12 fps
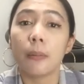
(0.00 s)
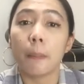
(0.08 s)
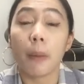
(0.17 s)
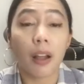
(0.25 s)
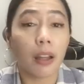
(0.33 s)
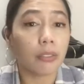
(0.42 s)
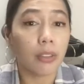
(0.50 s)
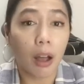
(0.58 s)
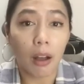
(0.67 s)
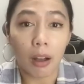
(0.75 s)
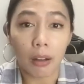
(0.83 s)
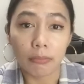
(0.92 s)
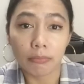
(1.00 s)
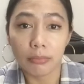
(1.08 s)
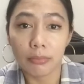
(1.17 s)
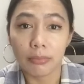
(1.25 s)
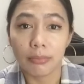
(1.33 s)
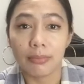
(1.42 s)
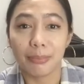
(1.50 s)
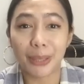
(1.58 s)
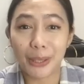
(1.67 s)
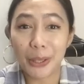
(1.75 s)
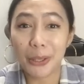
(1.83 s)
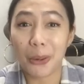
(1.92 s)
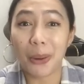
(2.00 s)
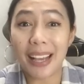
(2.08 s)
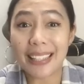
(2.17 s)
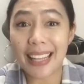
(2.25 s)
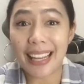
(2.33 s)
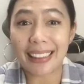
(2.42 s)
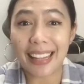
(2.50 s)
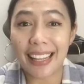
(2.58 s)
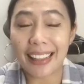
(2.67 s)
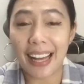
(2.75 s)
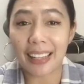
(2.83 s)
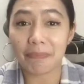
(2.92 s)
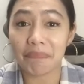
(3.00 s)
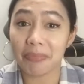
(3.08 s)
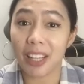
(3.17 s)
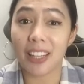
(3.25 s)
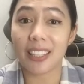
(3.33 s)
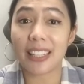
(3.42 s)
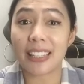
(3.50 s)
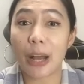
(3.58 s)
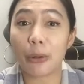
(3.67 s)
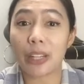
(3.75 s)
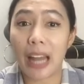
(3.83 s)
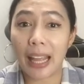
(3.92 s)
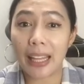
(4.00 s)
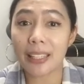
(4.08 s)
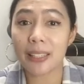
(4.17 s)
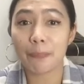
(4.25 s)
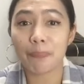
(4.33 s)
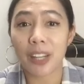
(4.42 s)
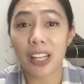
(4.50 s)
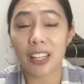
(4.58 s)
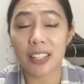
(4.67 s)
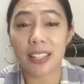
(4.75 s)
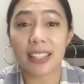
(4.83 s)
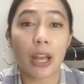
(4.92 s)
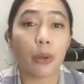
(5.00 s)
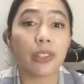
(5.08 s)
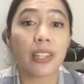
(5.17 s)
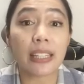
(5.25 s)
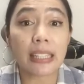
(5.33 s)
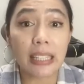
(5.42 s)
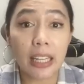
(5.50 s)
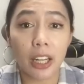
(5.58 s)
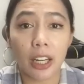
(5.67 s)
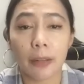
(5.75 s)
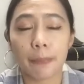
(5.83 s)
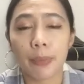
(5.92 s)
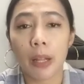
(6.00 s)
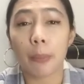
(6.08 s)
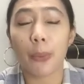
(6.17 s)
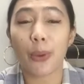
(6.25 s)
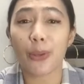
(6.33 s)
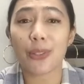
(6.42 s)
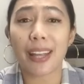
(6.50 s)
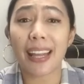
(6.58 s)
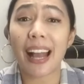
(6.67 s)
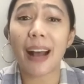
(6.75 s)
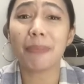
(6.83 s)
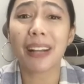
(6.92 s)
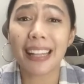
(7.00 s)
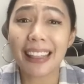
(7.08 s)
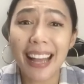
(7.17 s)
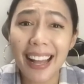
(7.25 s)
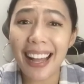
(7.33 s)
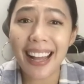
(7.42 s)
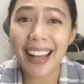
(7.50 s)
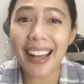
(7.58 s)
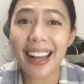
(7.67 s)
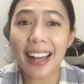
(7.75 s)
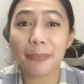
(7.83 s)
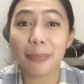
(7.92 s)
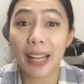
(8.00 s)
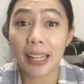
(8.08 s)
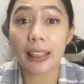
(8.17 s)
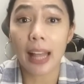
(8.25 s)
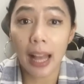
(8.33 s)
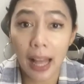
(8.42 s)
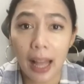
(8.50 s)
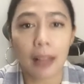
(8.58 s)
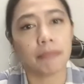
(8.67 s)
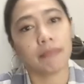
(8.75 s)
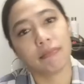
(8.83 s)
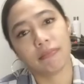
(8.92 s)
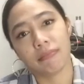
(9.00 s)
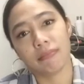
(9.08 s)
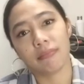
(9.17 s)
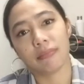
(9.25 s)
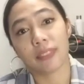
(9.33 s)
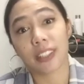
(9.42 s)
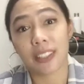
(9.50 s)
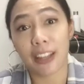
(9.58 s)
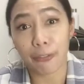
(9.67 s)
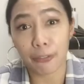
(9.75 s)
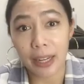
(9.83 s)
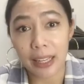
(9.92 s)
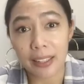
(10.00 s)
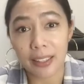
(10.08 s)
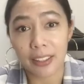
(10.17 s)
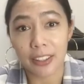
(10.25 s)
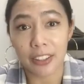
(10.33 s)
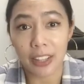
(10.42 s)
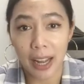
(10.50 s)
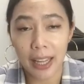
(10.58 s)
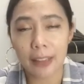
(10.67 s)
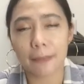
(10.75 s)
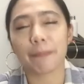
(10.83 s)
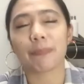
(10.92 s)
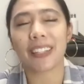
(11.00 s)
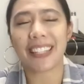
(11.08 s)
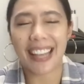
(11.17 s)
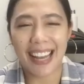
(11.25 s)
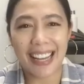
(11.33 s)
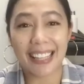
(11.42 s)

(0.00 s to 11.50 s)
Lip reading: maganda ka. But you know, I say it like that. It doesn't sound nice. It doesn't sound sincere. But when you say, maganda ka, it's different, right? Yeah,